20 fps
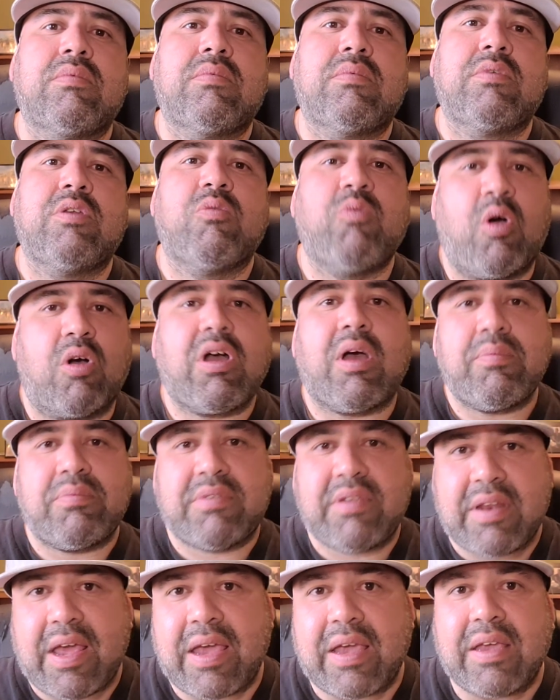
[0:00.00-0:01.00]
you woke up
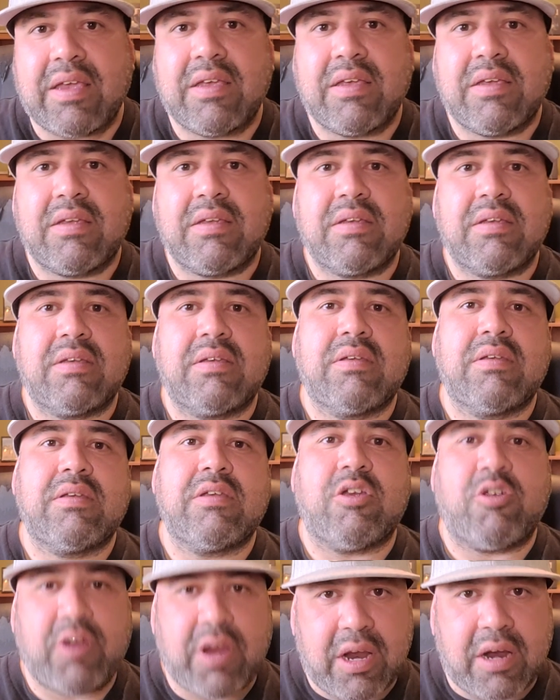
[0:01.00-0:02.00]
today.
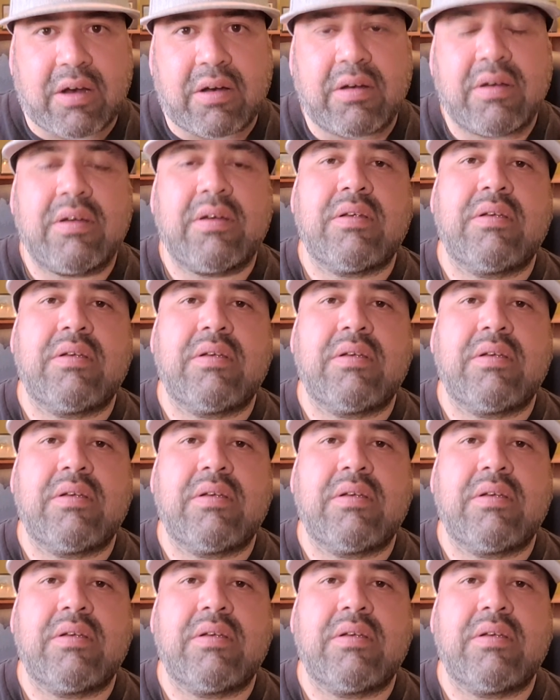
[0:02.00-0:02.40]
You're here.